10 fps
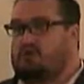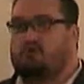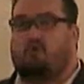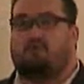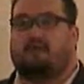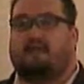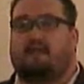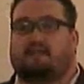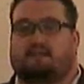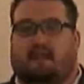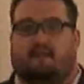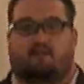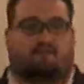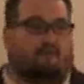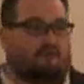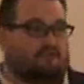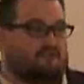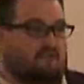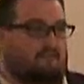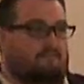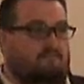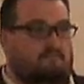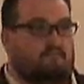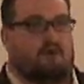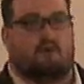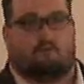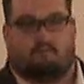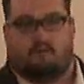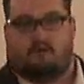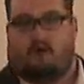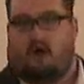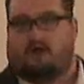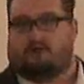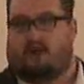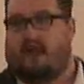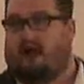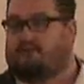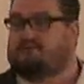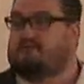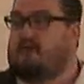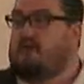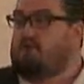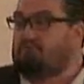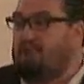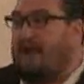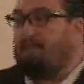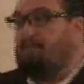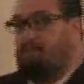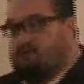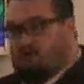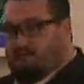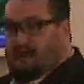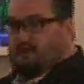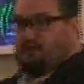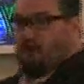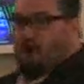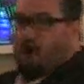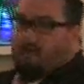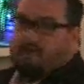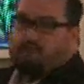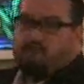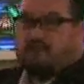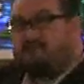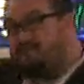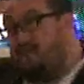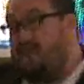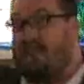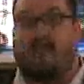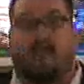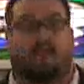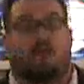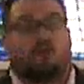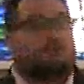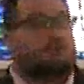You will need to take little verses and put them on your house. Wrap them around your arm wrist and head.